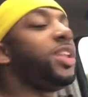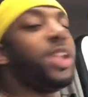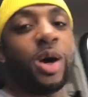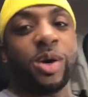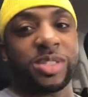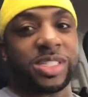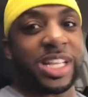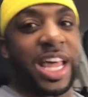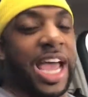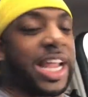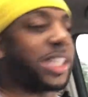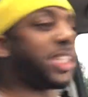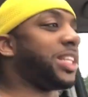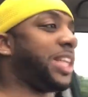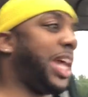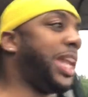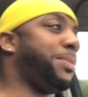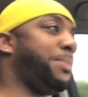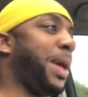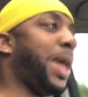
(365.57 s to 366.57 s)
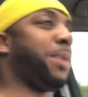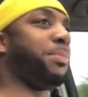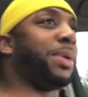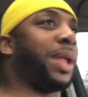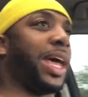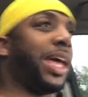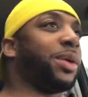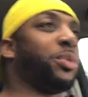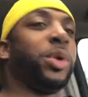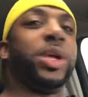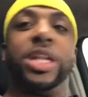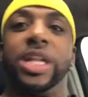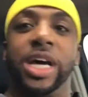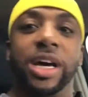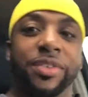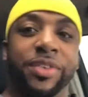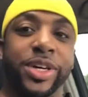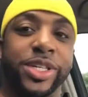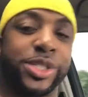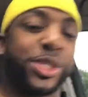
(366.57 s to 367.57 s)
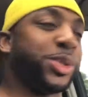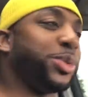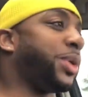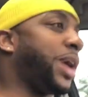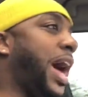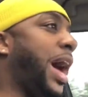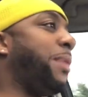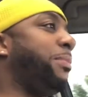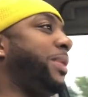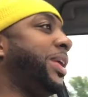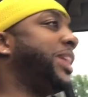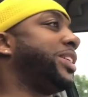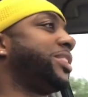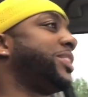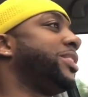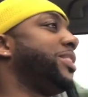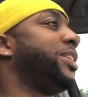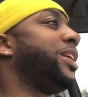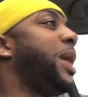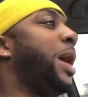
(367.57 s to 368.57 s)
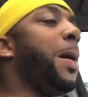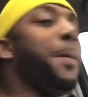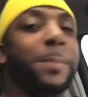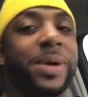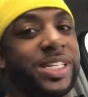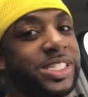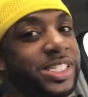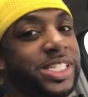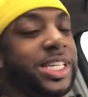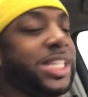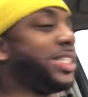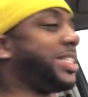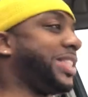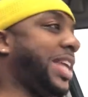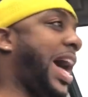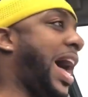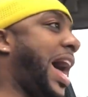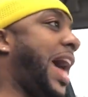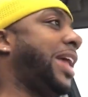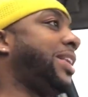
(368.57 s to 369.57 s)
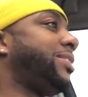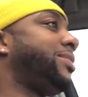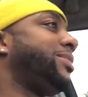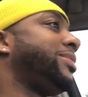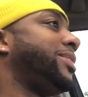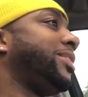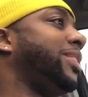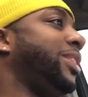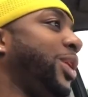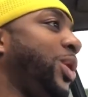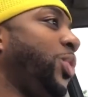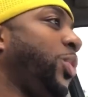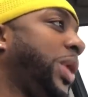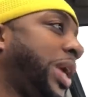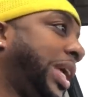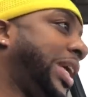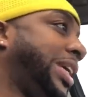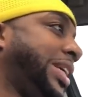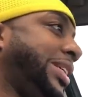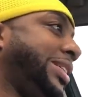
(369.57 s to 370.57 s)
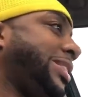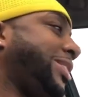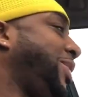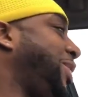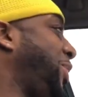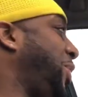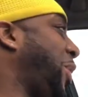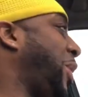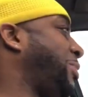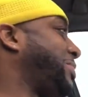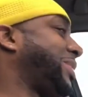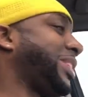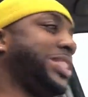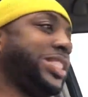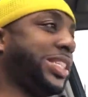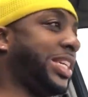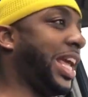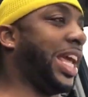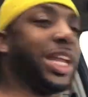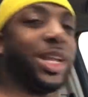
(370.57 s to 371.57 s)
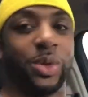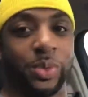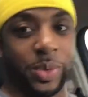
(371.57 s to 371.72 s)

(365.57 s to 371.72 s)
No slight to Lady Mae Blake. We love her too. God bless you. But she is not Louise. You know what I'm saying? She ain't